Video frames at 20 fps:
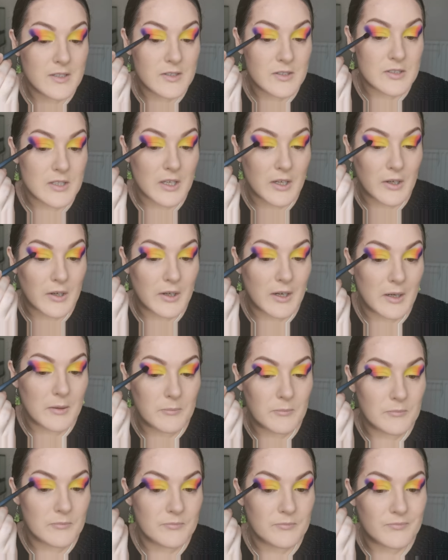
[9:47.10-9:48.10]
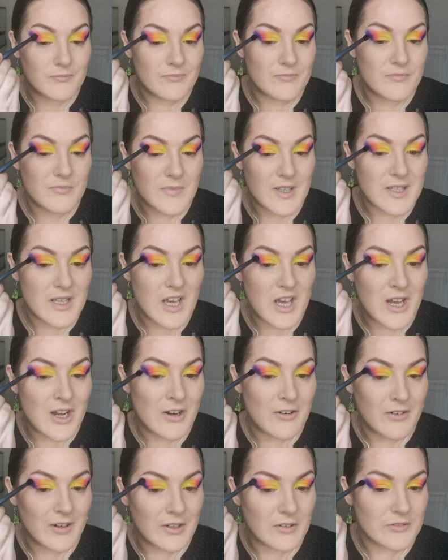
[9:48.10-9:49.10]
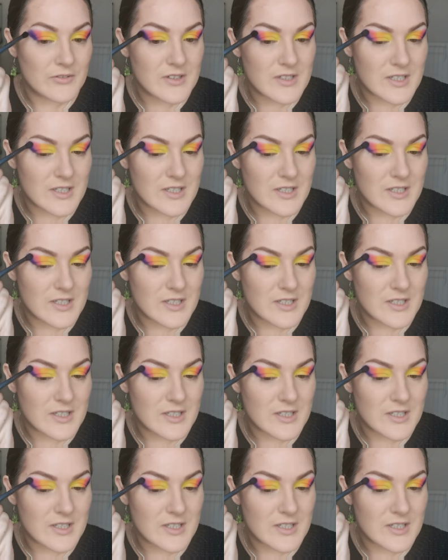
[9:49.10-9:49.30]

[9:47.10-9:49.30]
so I'm erring on